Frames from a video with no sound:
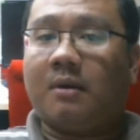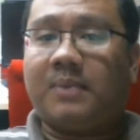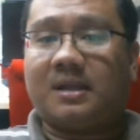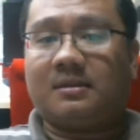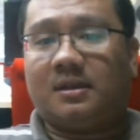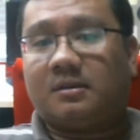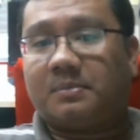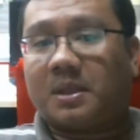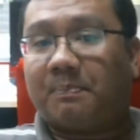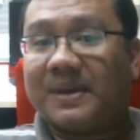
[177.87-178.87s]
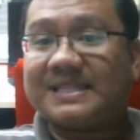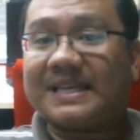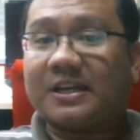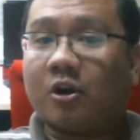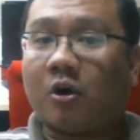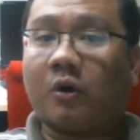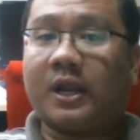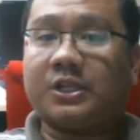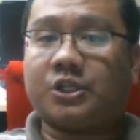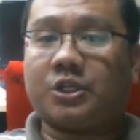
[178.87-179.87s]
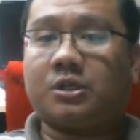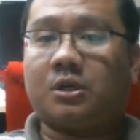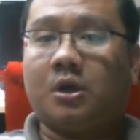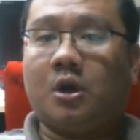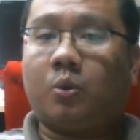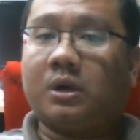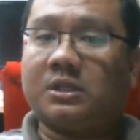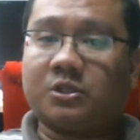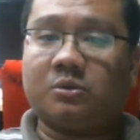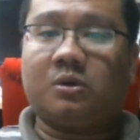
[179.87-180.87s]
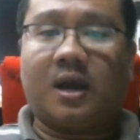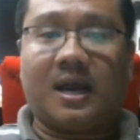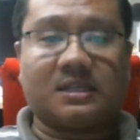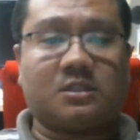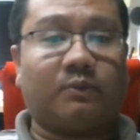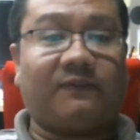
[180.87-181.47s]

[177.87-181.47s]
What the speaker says: but the basic knowledge will do as to